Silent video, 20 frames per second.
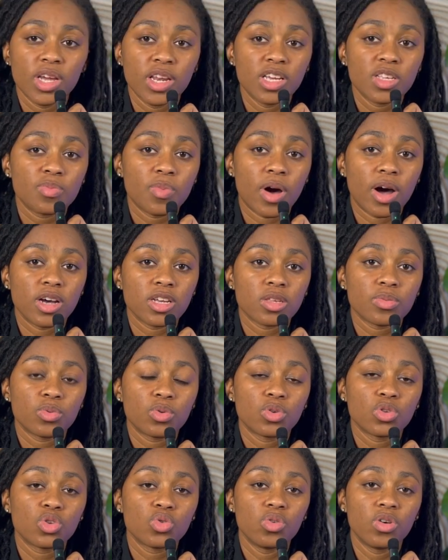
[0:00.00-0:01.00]
it is
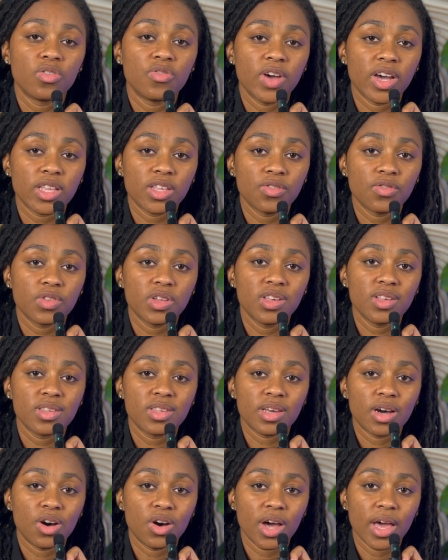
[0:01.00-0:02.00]
possible to effectively
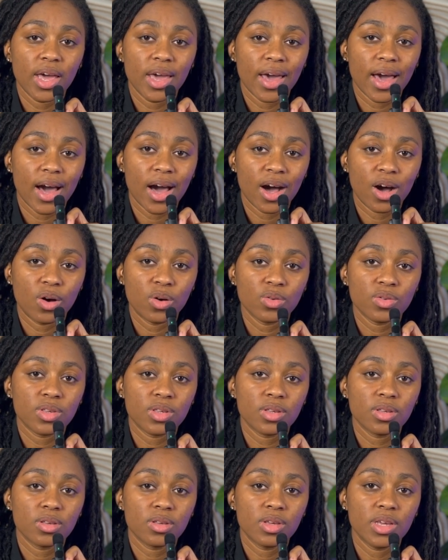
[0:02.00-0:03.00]
sell a
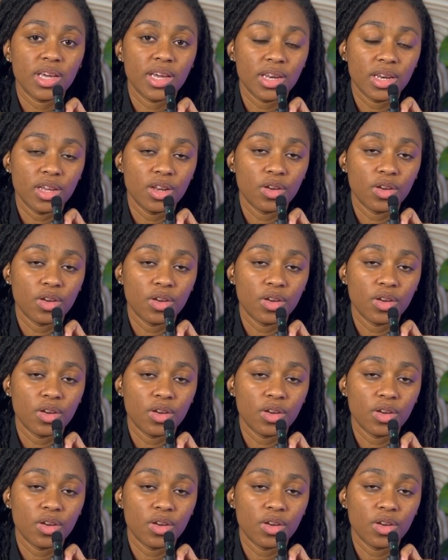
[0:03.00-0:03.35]
house in